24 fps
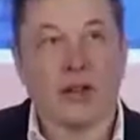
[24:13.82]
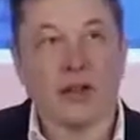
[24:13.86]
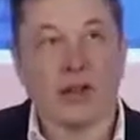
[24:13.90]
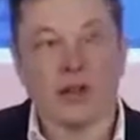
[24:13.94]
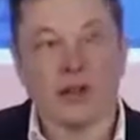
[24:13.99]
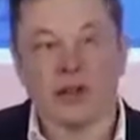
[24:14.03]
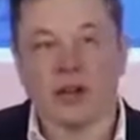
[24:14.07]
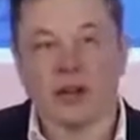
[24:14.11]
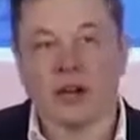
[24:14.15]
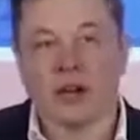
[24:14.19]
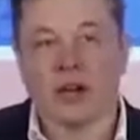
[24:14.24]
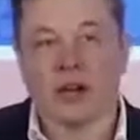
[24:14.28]
if
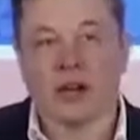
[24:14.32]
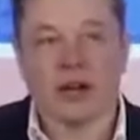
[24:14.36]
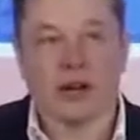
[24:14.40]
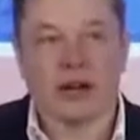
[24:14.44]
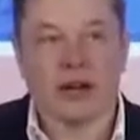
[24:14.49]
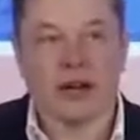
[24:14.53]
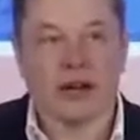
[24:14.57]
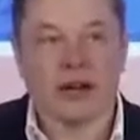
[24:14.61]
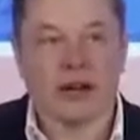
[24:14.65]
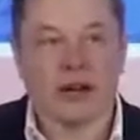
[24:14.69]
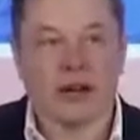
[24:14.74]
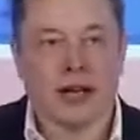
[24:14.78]
you start at
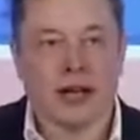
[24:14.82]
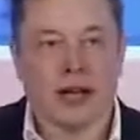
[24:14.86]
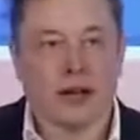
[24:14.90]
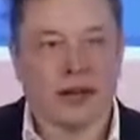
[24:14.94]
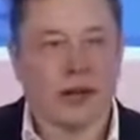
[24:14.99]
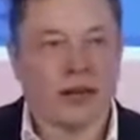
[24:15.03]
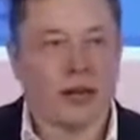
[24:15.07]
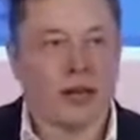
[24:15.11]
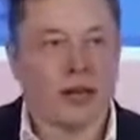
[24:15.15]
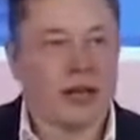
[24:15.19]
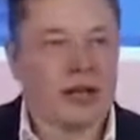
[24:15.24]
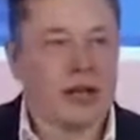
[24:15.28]
9
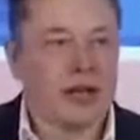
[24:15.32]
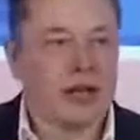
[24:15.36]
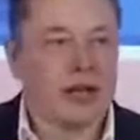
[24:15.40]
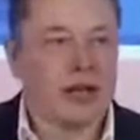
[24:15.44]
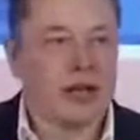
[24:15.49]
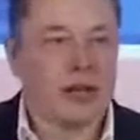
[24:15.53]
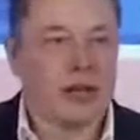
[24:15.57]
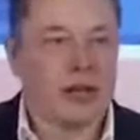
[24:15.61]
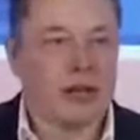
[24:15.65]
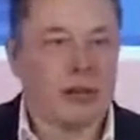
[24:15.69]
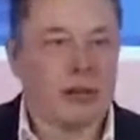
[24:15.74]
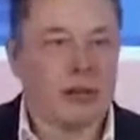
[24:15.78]
a.m.,
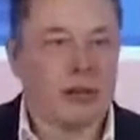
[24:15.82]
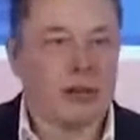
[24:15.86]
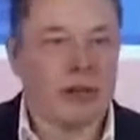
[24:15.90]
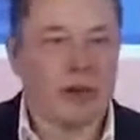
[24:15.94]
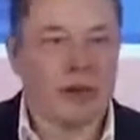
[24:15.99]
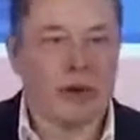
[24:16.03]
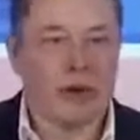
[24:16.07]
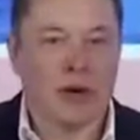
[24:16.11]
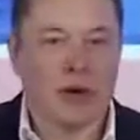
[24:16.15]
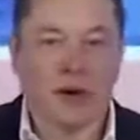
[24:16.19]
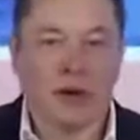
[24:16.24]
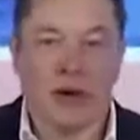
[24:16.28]
then
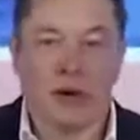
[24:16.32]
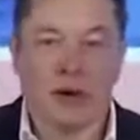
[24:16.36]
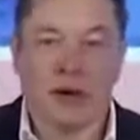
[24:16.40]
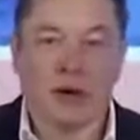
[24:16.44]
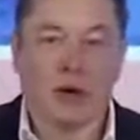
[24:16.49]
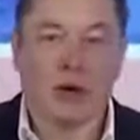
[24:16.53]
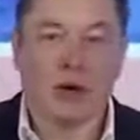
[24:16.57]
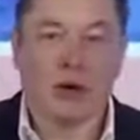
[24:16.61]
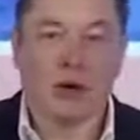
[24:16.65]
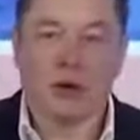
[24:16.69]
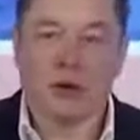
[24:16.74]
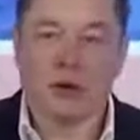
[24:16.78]
around
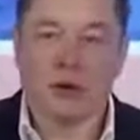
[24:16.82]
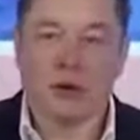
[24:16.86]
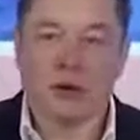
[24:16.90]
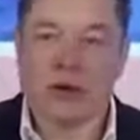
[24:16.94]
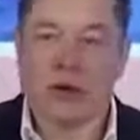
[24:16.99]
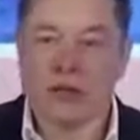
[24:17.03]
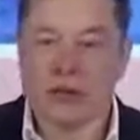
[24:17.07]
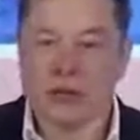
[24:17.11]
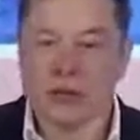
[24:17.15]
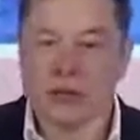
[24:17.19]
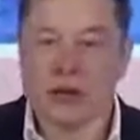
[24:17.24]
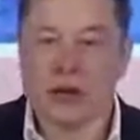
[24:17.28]
noon you'd
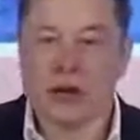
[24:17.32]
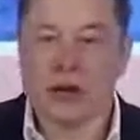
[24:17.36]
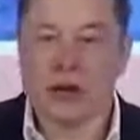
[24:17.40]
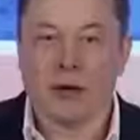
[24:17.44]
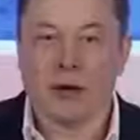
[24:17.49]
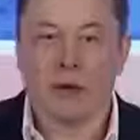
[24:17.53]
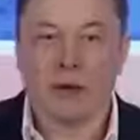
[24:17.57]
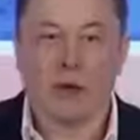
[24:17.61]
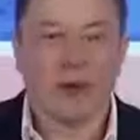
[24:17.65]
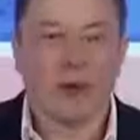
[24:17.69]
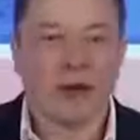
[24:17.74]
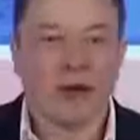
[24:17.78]
want to
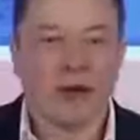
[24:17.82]
stop,